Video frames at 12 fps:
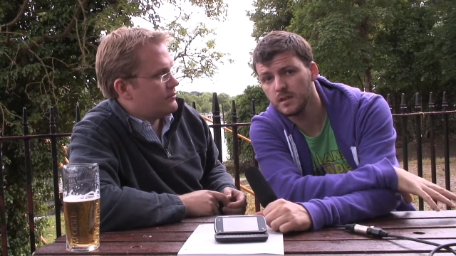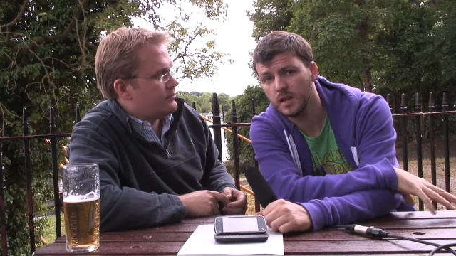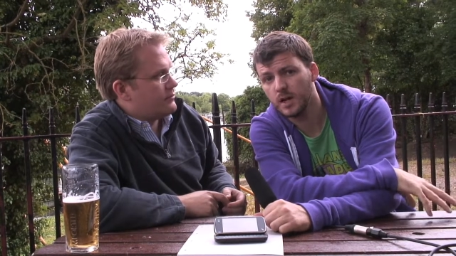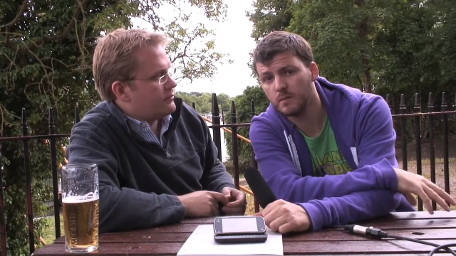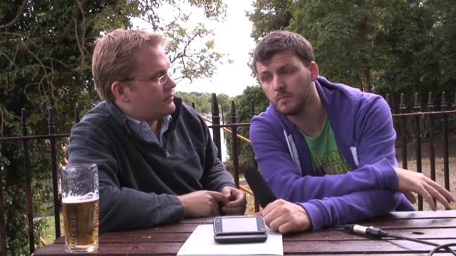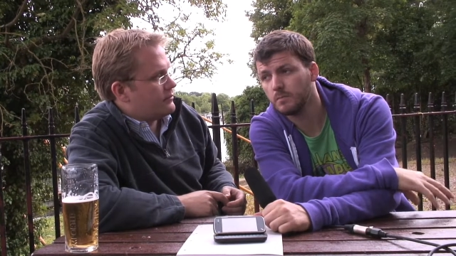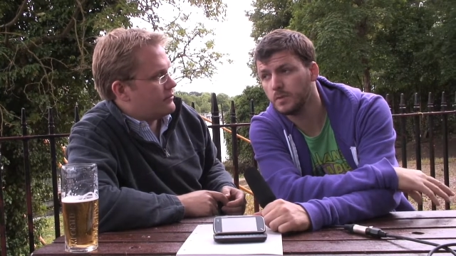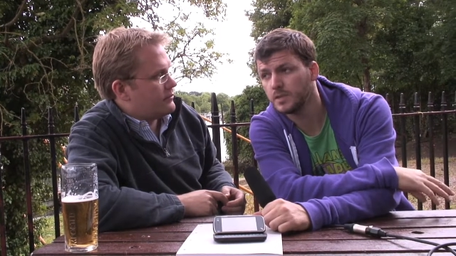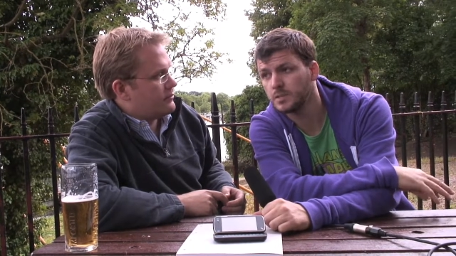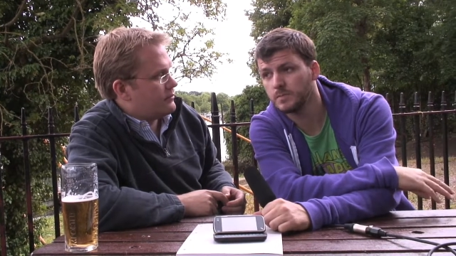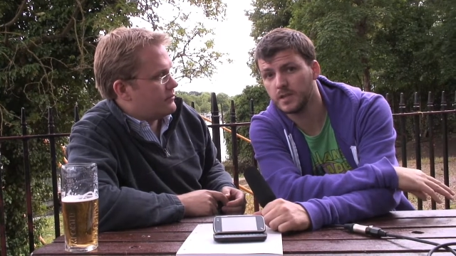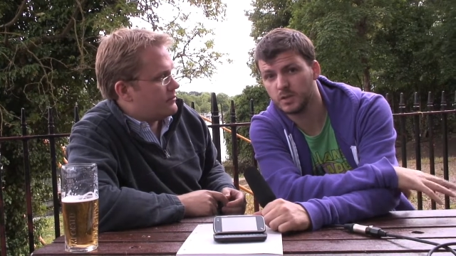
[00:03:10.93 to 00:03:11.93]
Speaker 1: Um, ben
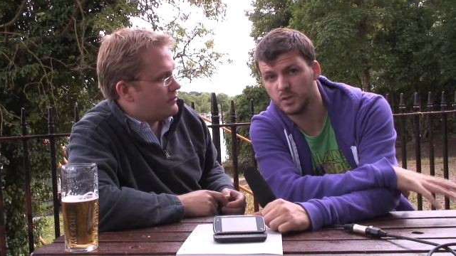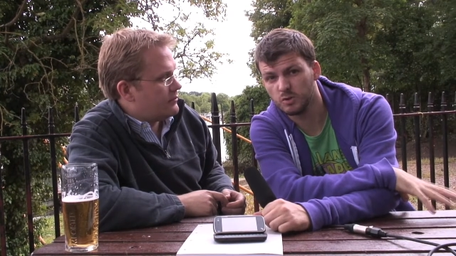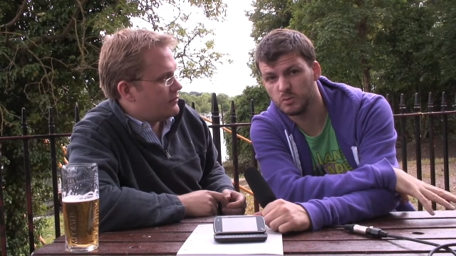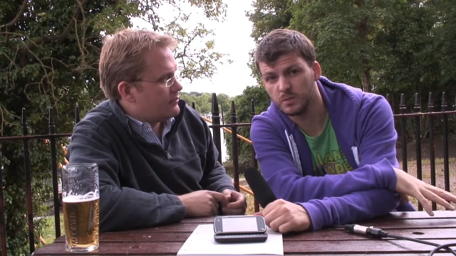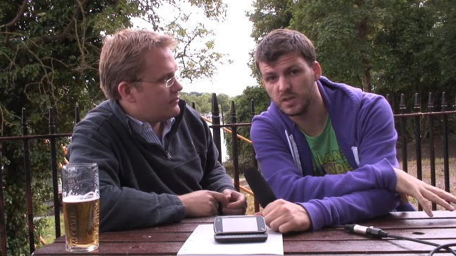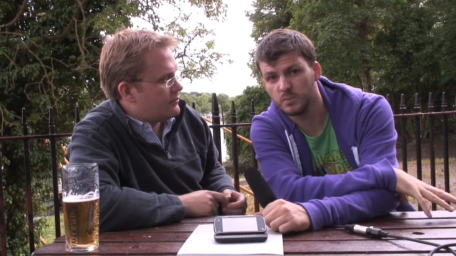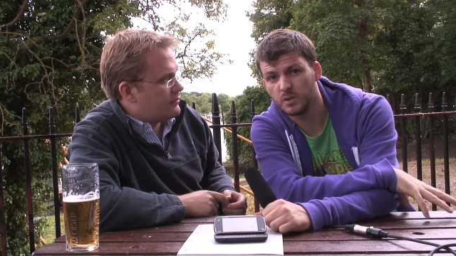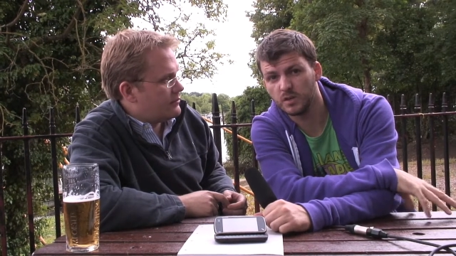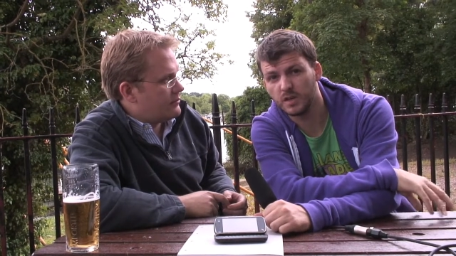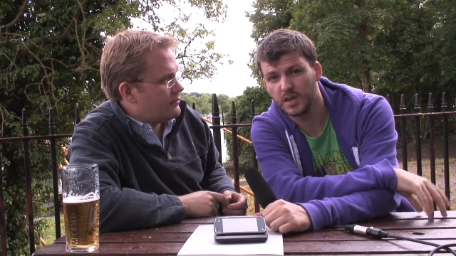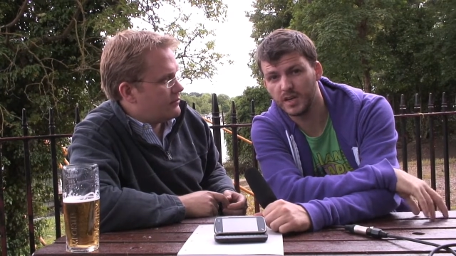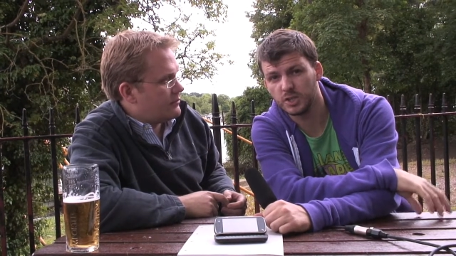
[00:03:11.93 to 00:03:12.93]
Smith had a European one,
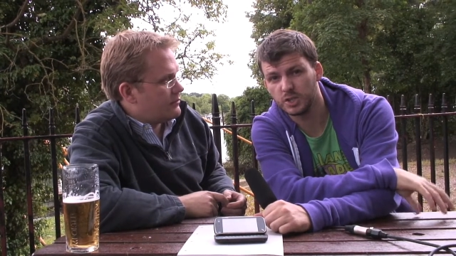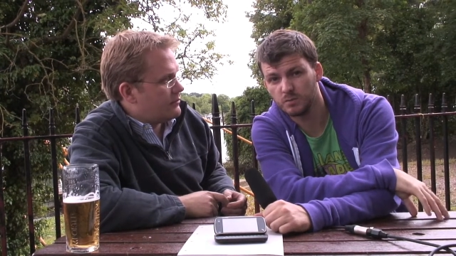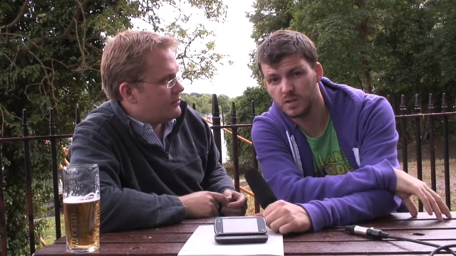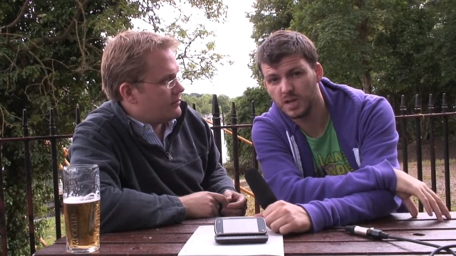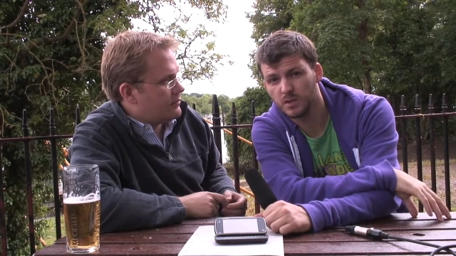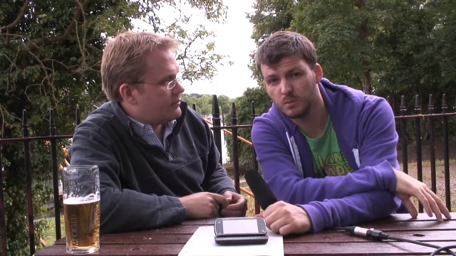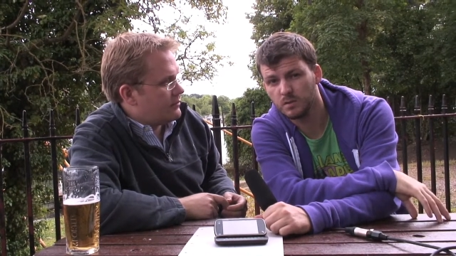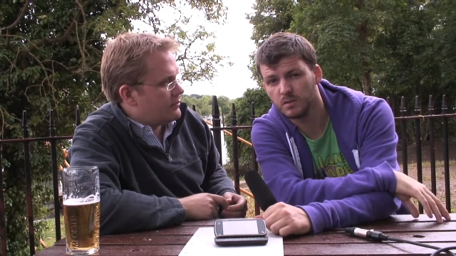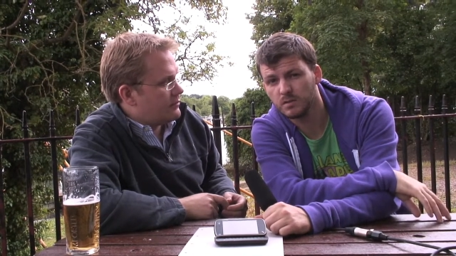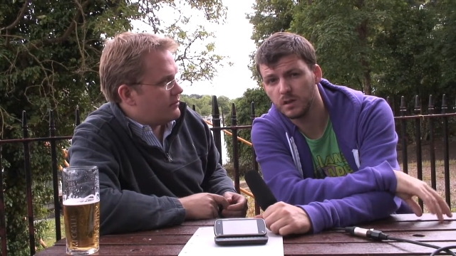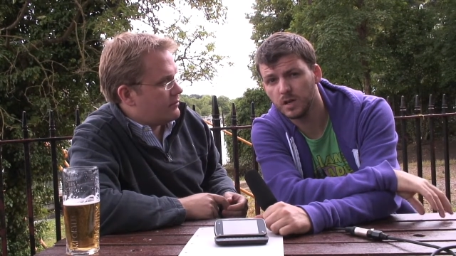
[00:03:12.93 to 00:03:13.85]
I had a UK one.